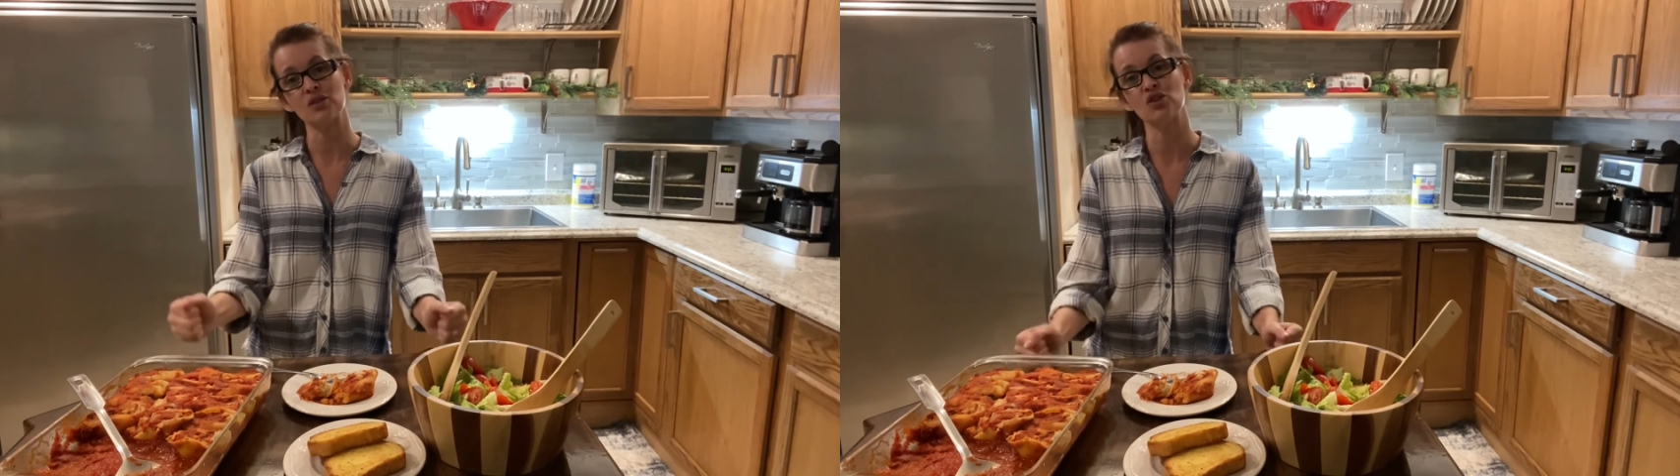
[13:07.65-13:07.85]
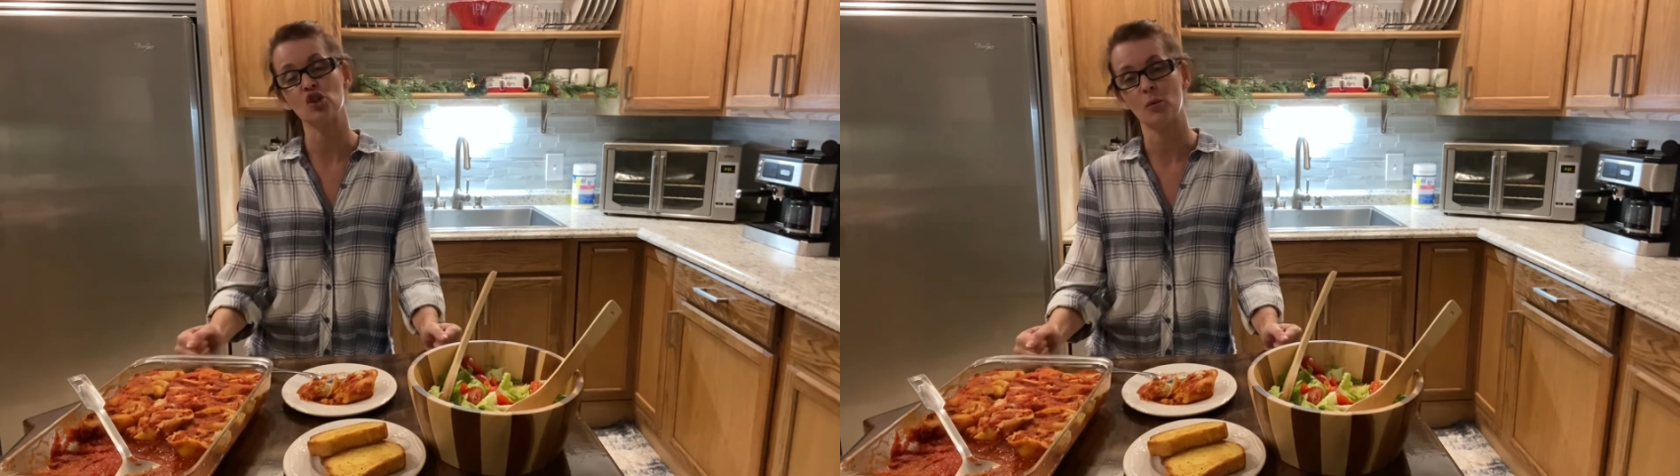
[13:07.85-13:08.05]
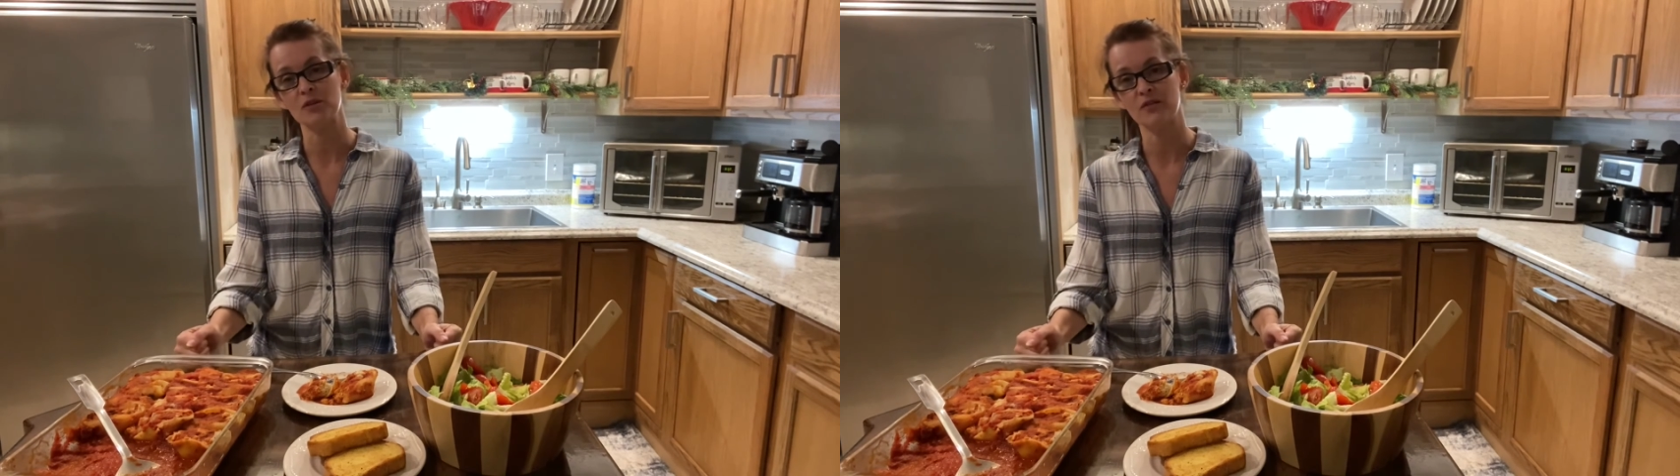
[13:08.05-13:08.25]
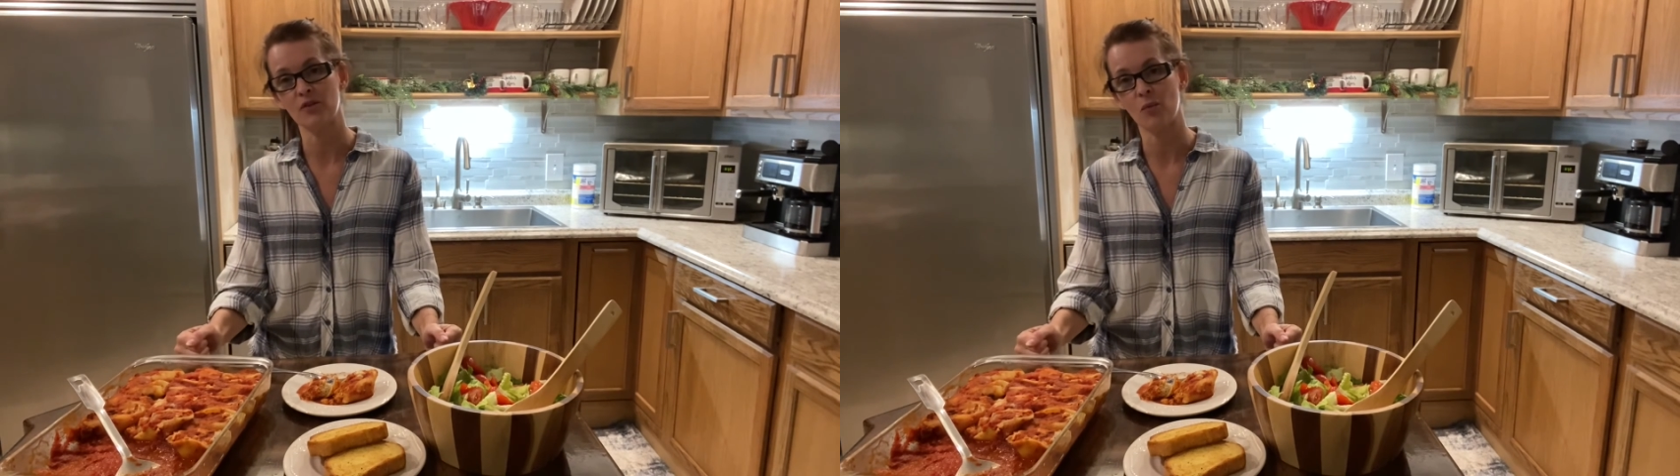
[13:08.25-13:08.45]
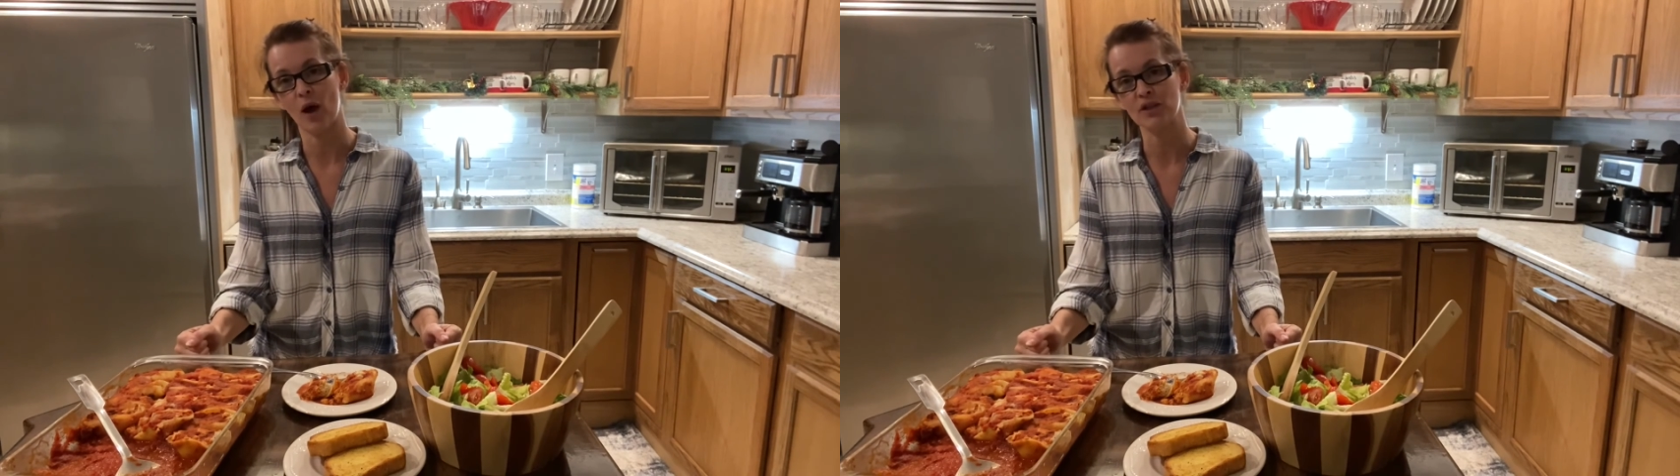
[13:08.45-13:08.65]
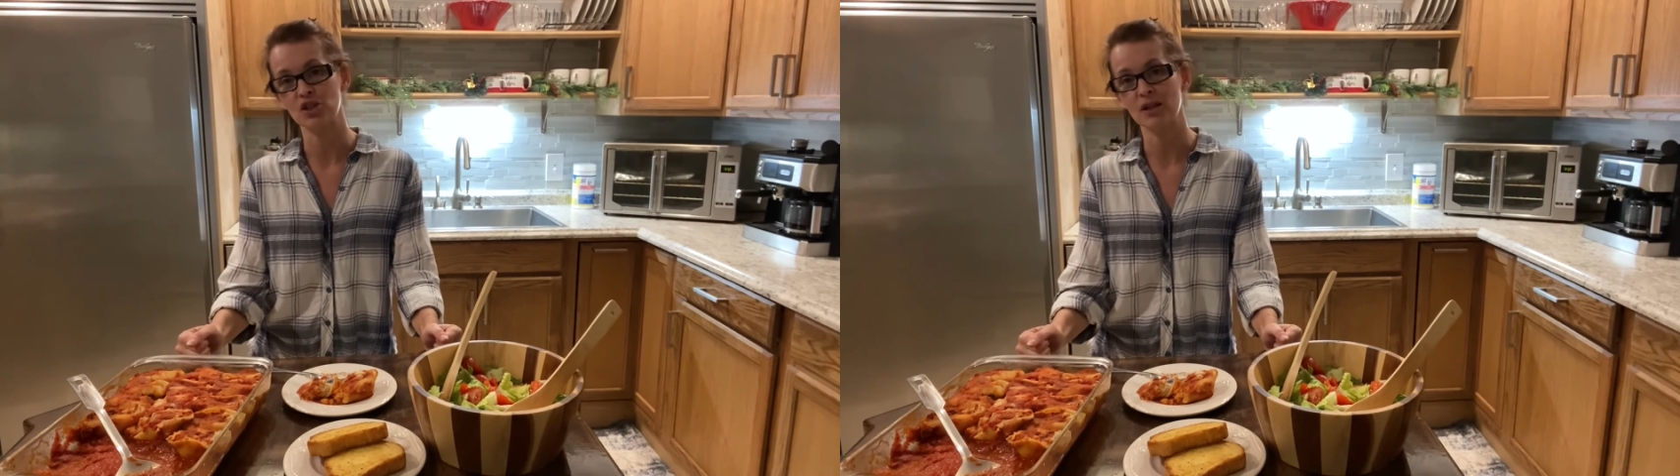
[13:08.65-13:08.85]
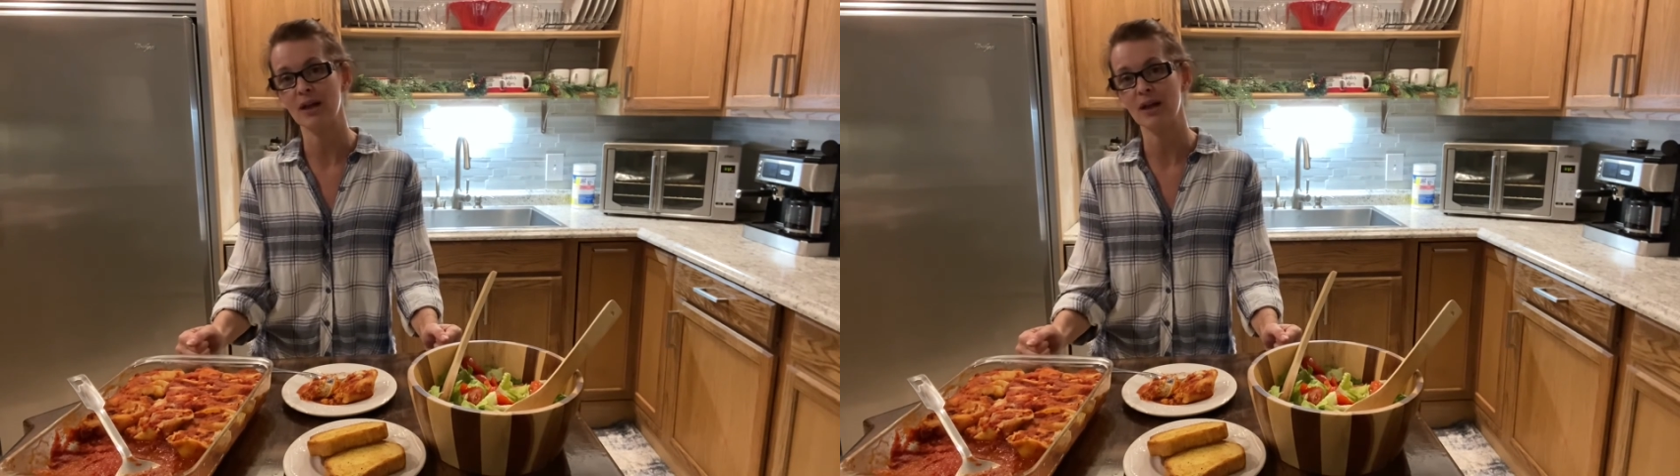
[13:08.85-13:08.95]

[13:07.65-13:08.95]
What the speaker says: so much for watching.